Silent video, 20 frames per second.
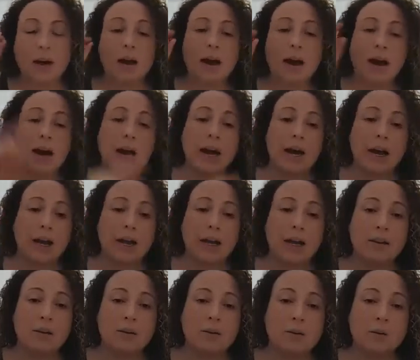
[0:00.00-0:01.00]
I
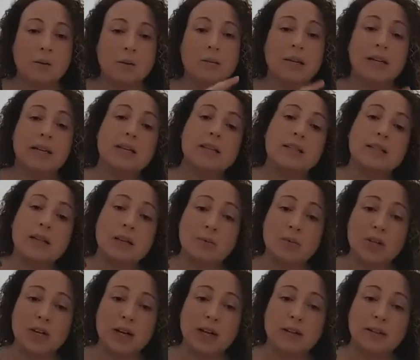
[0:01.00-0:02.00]
would be the
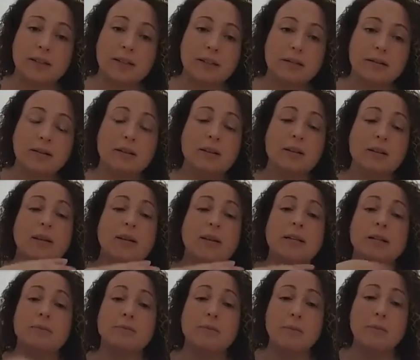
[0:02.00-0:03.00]
subject. It
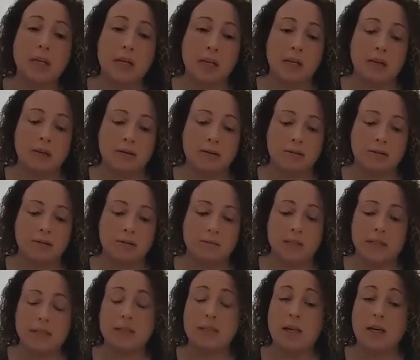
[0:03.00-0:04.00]
is me,
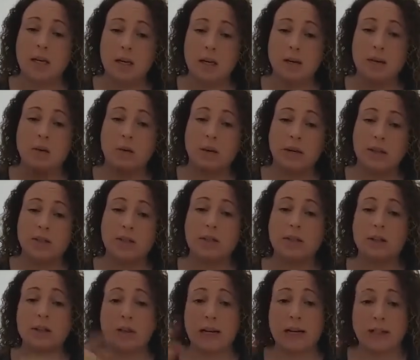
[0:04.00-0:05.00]
Mrs. Key, going to the
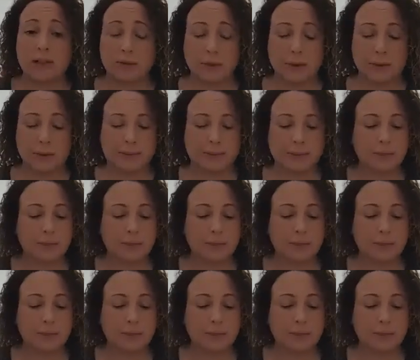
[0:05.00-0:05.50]
classroom.